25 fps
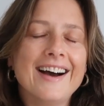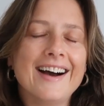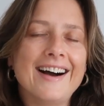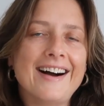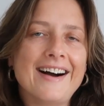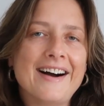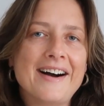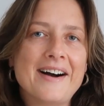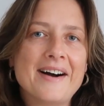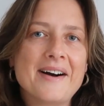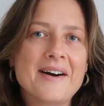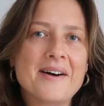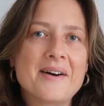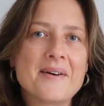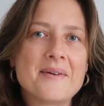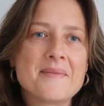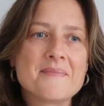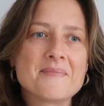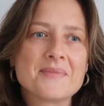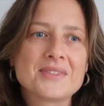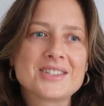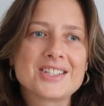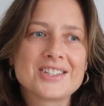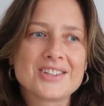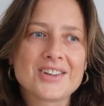
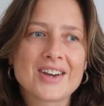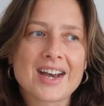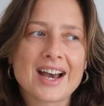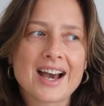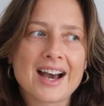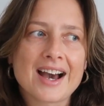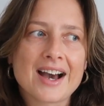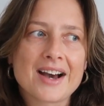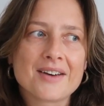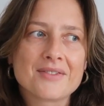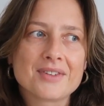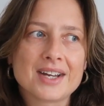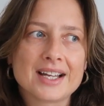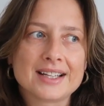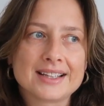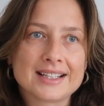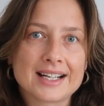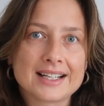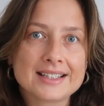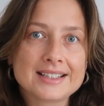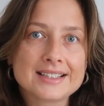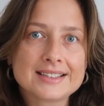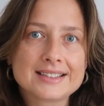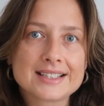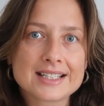to have
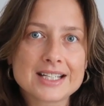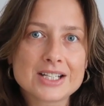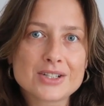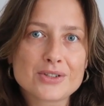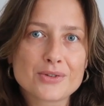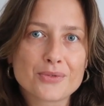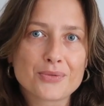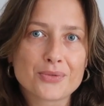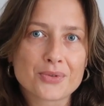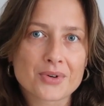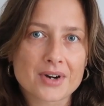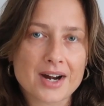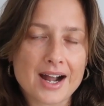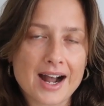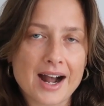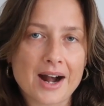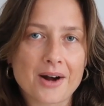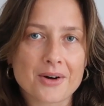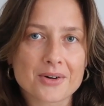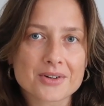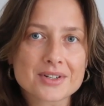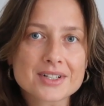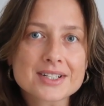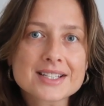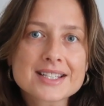another 3 to 4
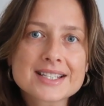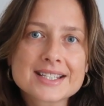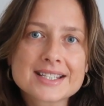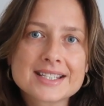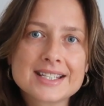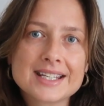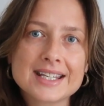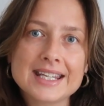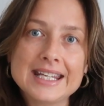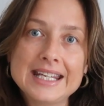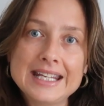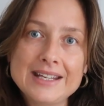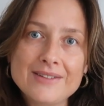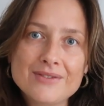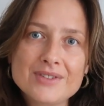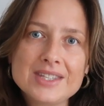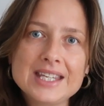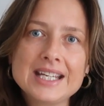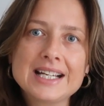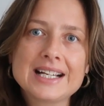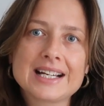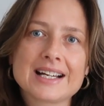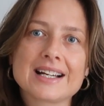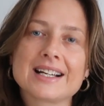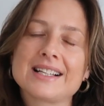hours
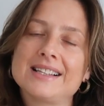evening